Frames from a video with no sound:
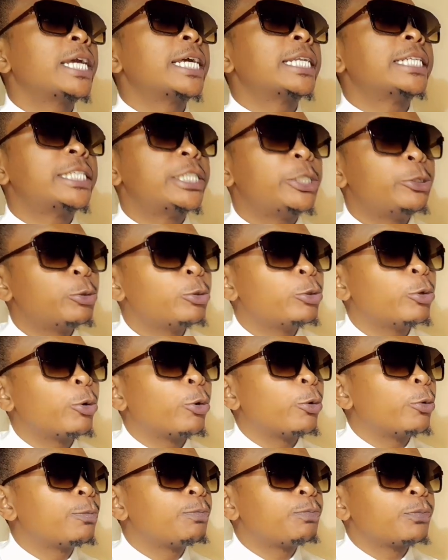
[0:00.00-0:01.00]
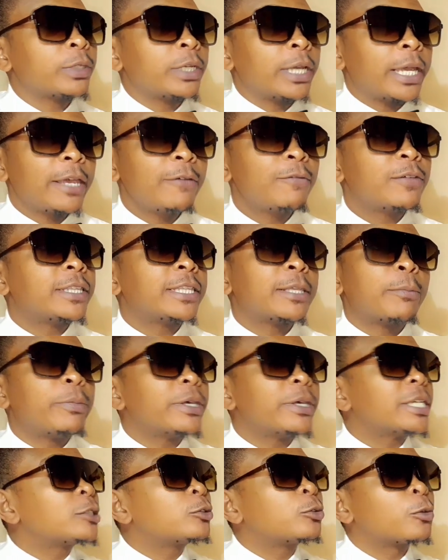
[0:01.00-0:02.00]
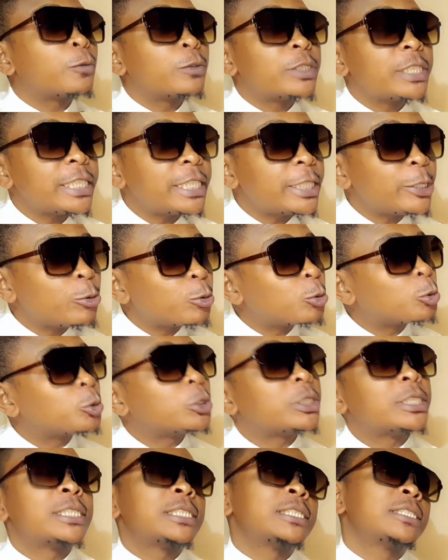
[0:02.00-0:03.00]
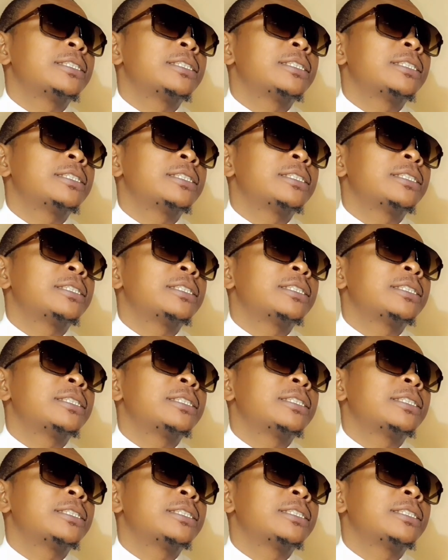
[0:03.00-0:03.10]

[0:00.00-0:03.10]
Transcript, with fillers: Did you know even the best of CEOs,